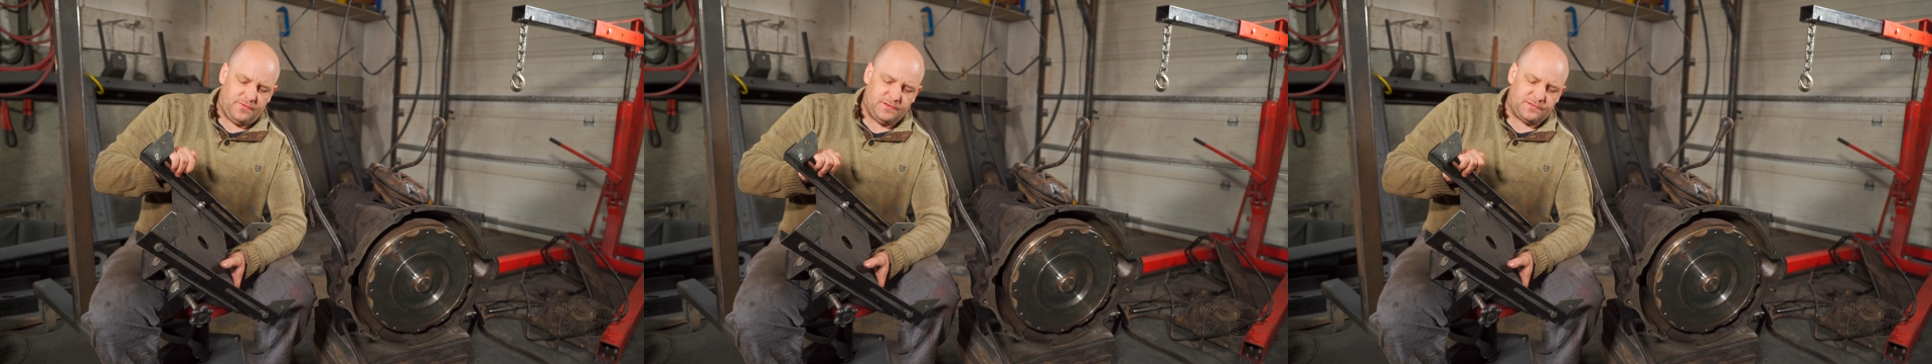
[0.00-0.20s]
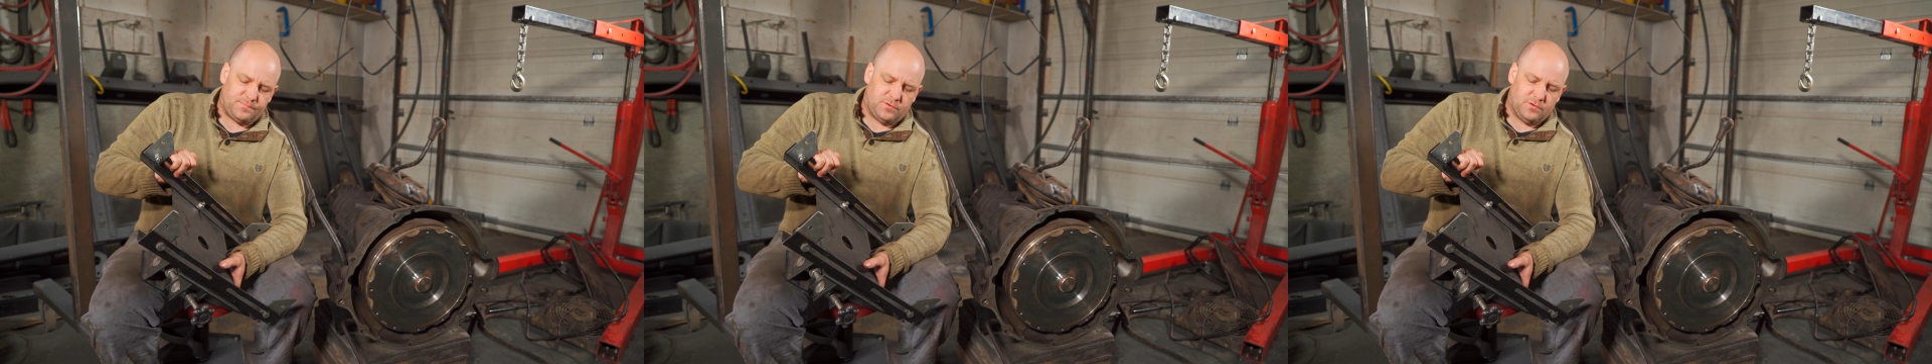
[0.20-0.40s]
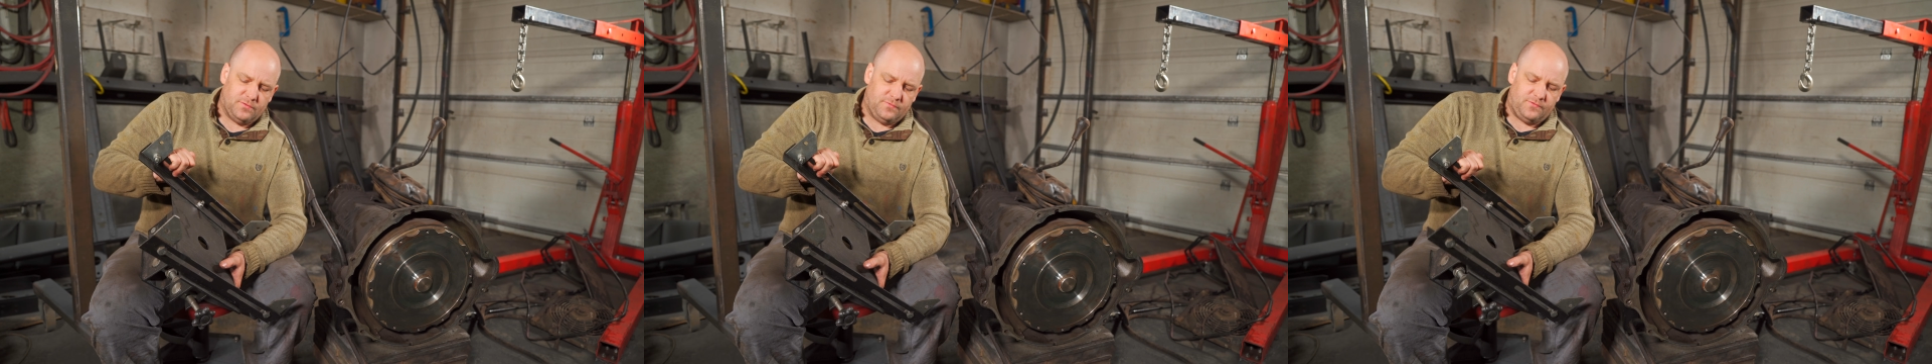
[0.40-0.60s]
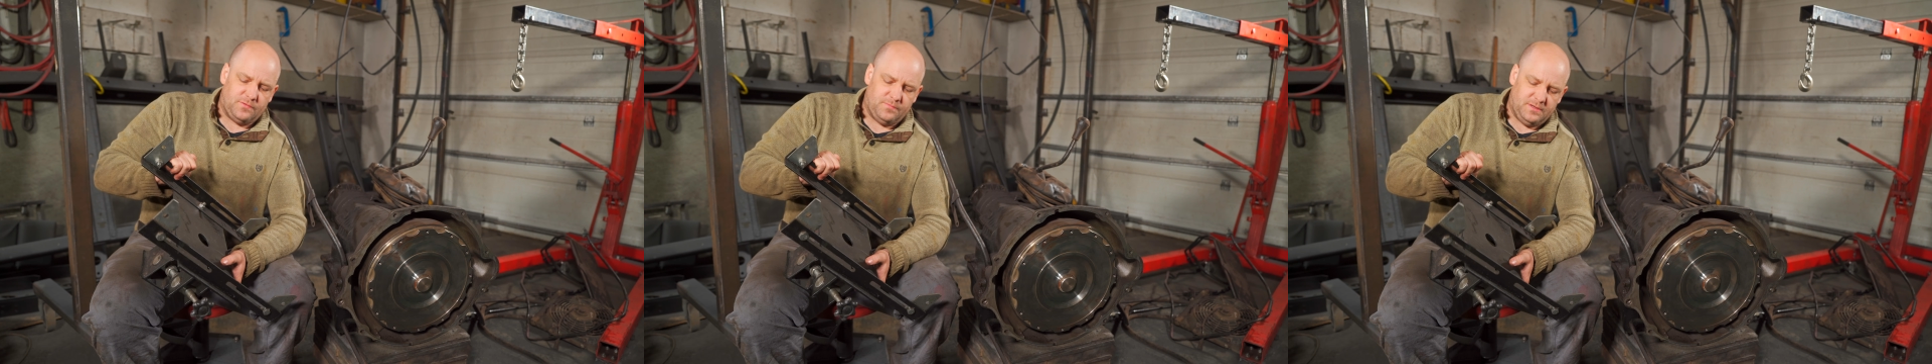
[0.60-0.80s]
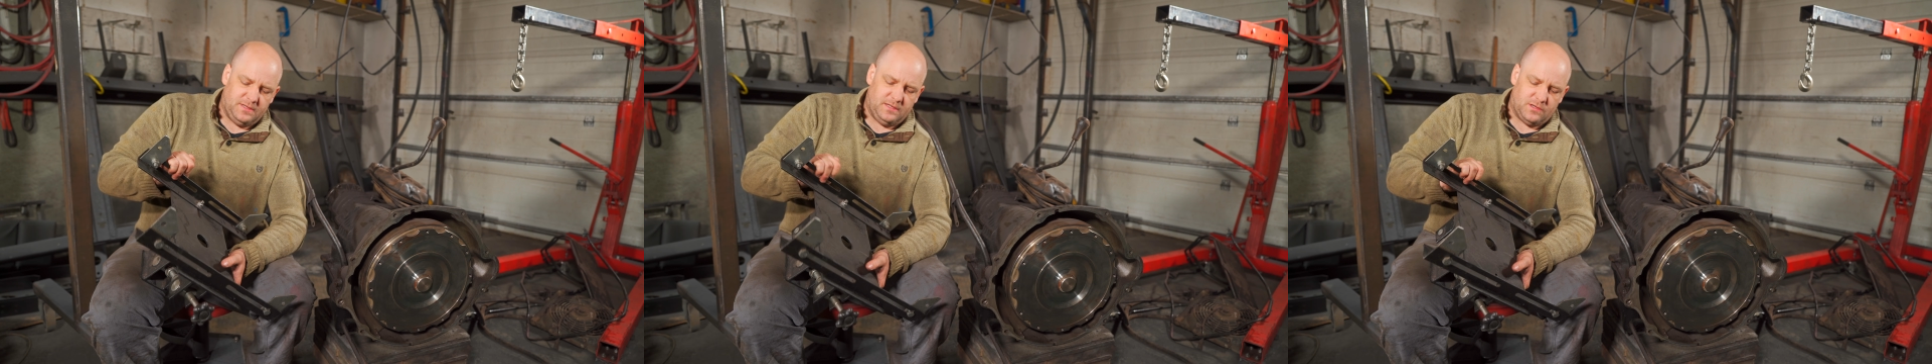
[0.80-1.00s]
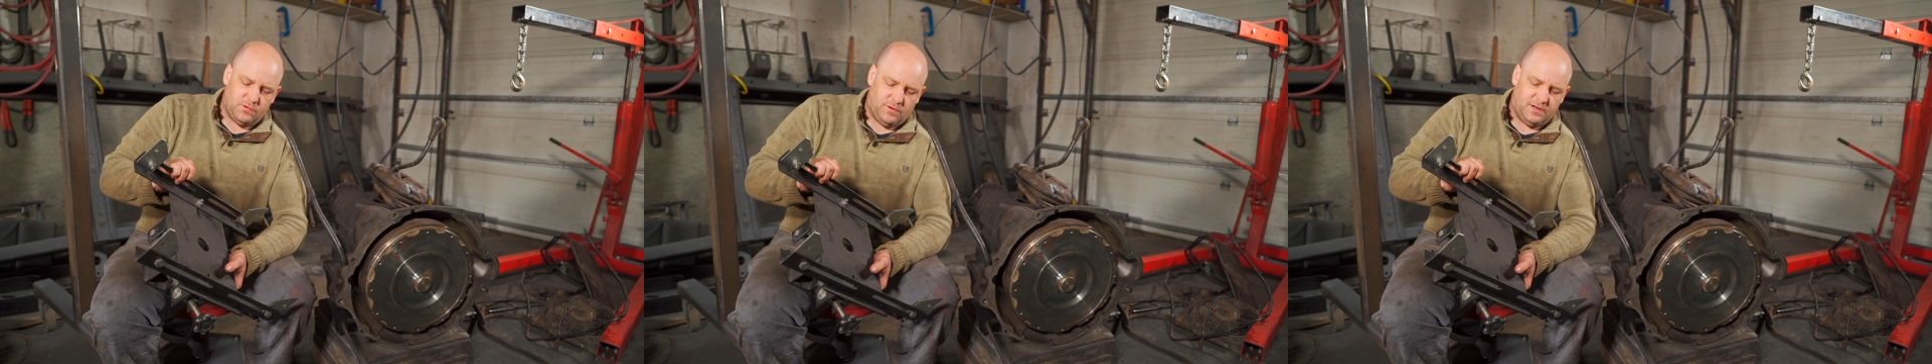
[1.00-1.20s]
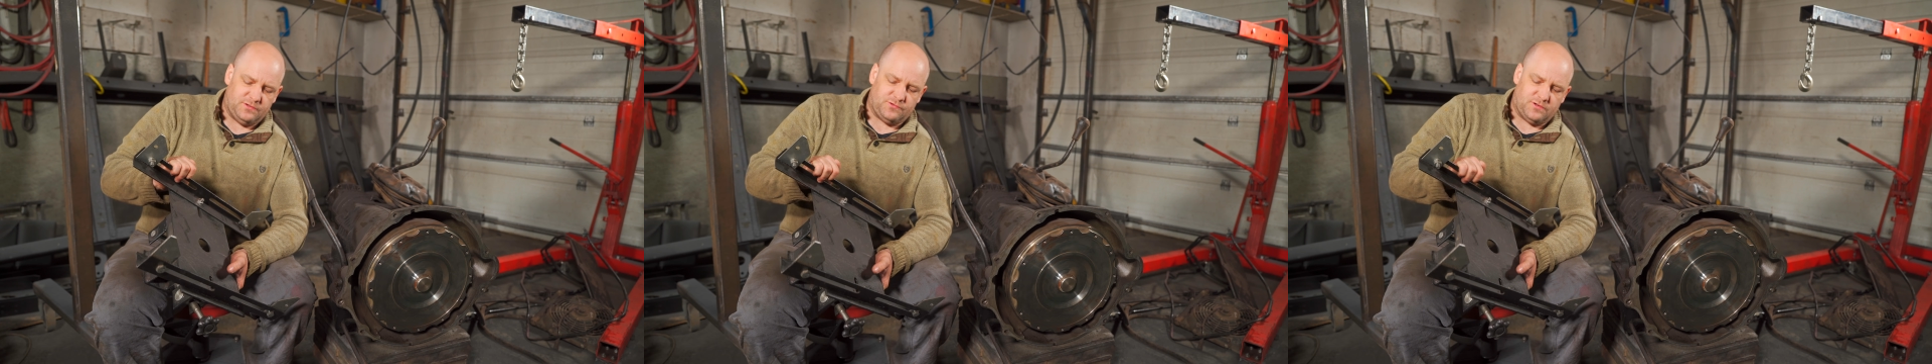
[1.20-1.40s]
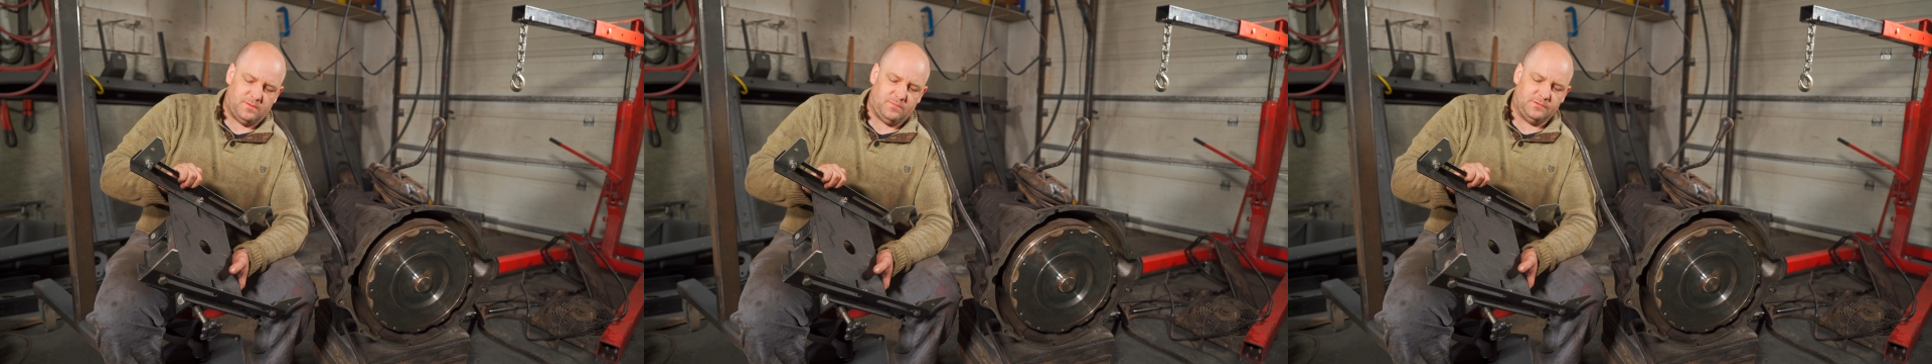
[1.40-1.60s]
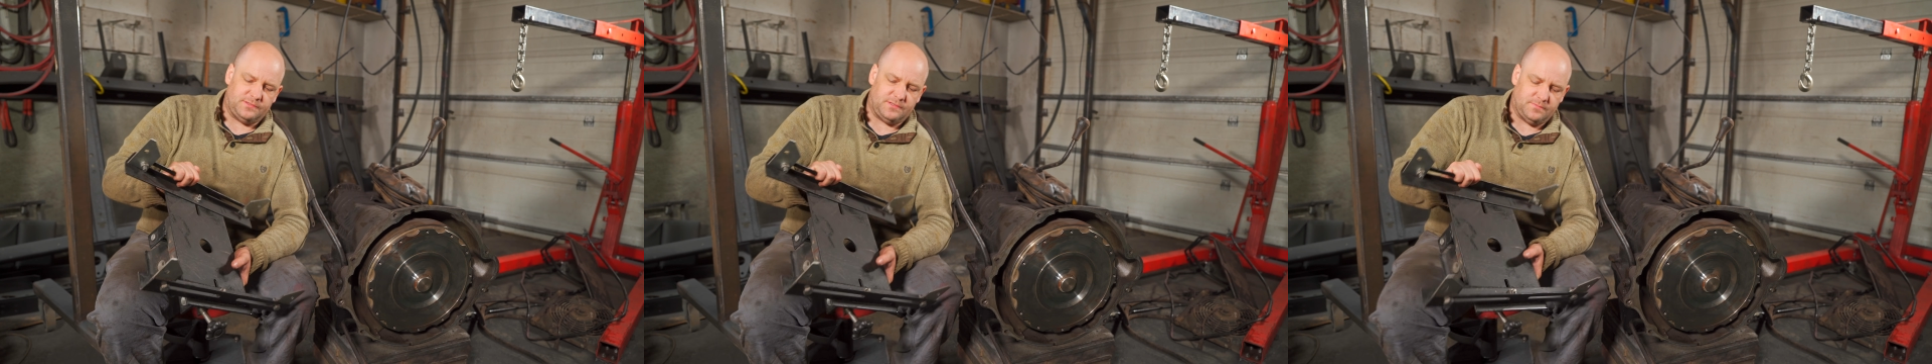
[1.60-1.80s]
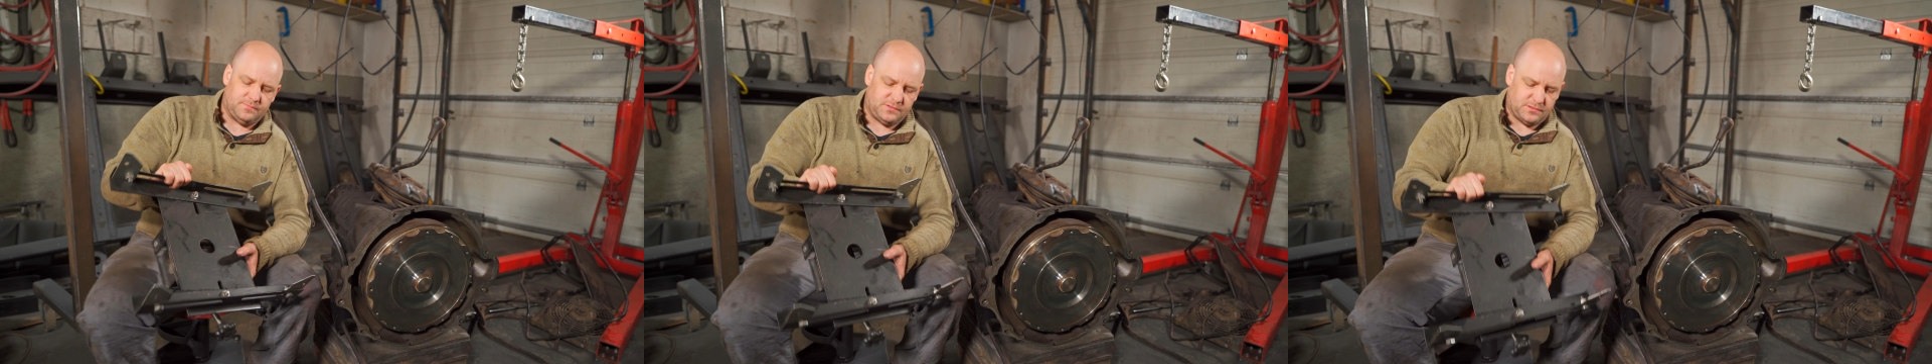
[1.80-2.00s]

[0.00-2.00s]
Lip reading: this proved to be quite troublesome.